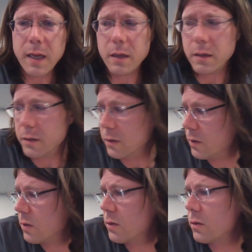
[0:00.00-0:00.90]

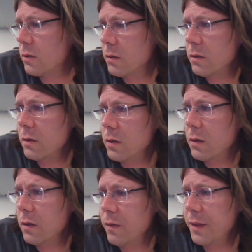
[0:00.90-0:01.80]
is
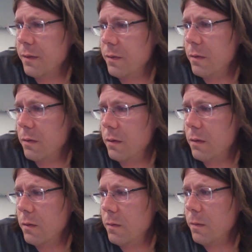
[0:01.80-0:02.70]
the
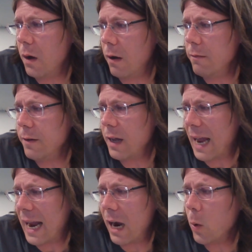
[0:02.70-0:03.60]
of
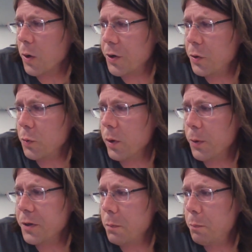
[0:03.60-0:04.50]
how are you
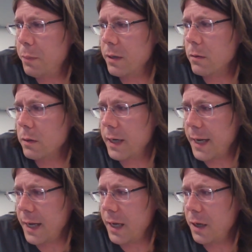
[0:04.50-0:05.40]
going to build
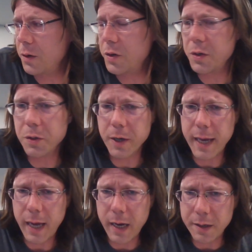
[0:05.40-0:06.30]
into your
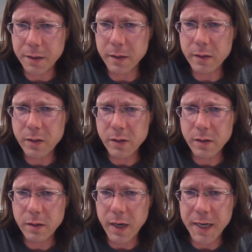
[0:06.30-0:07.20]

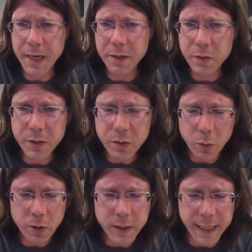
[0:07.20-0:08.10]
cadence and into the
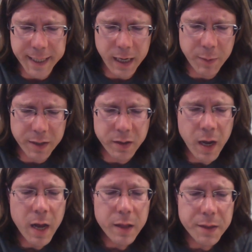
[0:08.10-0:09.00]
social dynamics
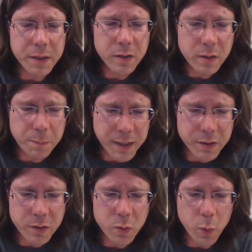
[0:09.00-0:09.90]
these
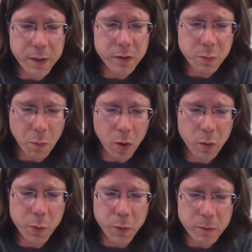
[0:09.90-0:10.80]
spaces where
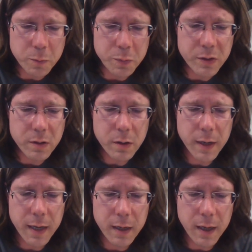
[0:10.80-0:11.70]
small groups
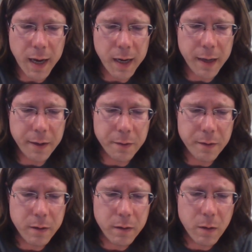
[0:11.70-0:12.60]

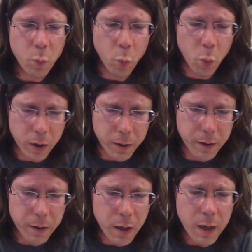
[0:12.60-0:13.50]
can
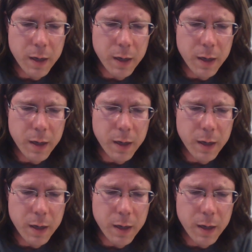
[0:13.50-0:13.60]
work,